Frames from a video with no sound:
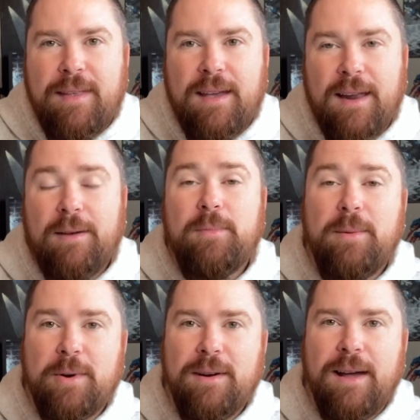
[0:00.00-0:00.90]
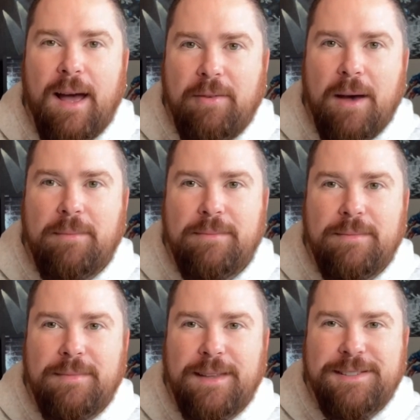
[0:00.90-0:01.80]
And I remember I've got
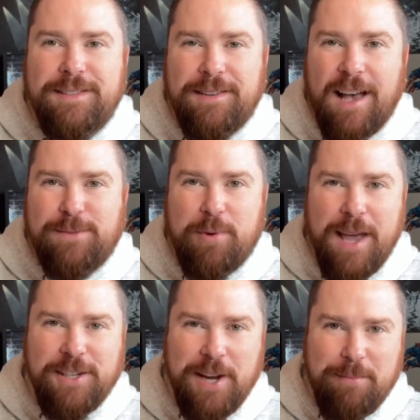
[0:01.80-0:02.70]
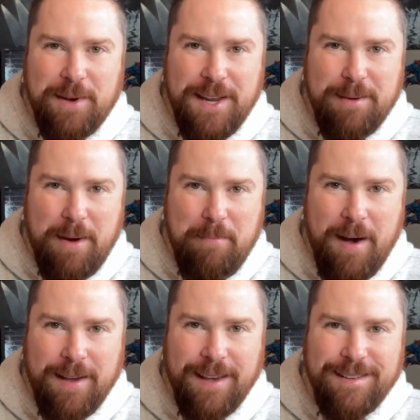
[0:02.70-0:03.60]
this gospel handshake money in my
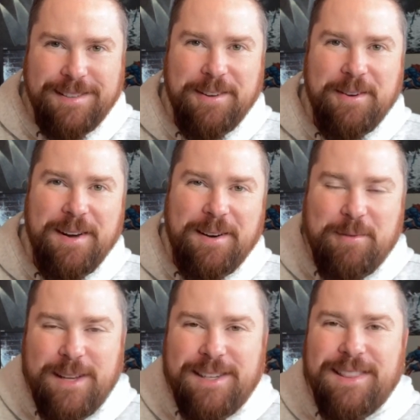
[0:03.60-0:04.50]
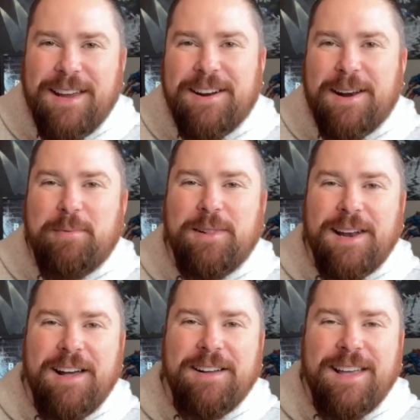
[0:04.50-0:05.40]
pocket. So I reach in there and I pull
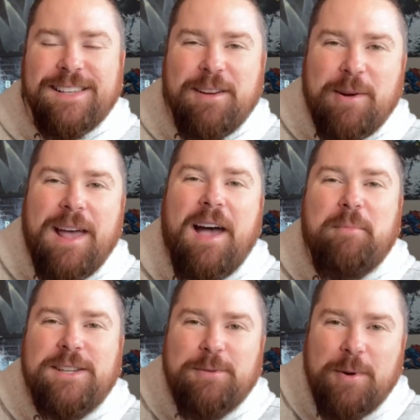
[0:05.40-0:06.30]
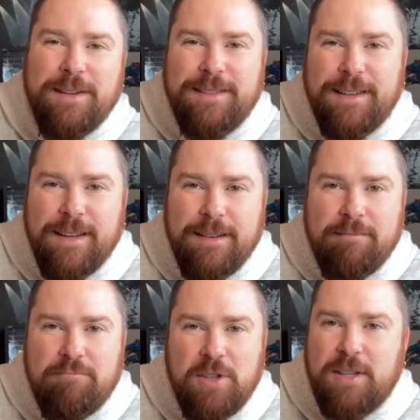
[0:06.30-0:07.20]
it out. Guess how how much it was?
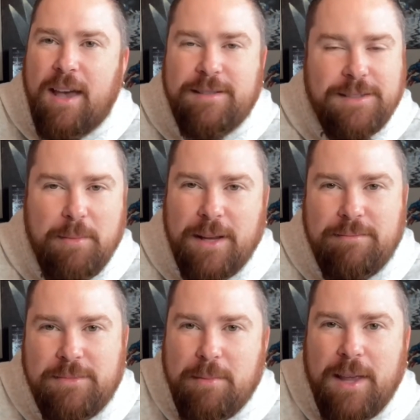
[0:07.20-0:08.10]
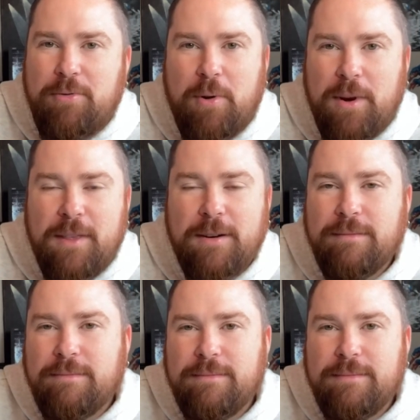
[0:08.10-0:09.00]
Just guess. Somebody somebody throw it in there.
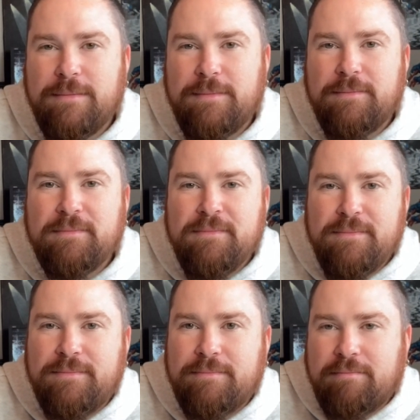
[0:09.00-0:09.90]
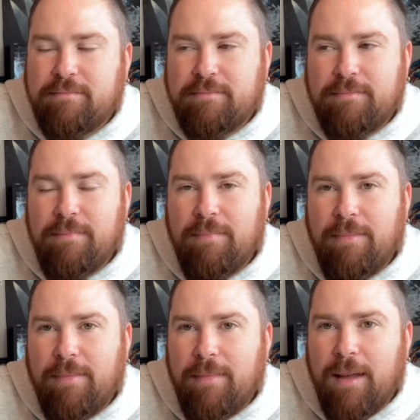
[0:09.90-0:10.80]

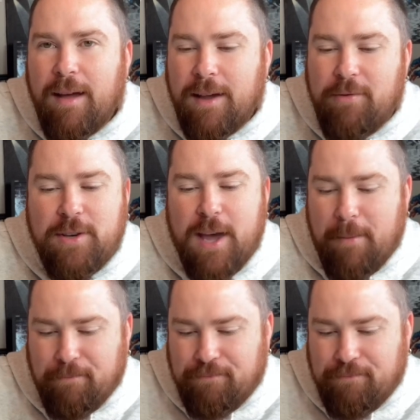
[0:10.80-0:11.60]
I'll give you time.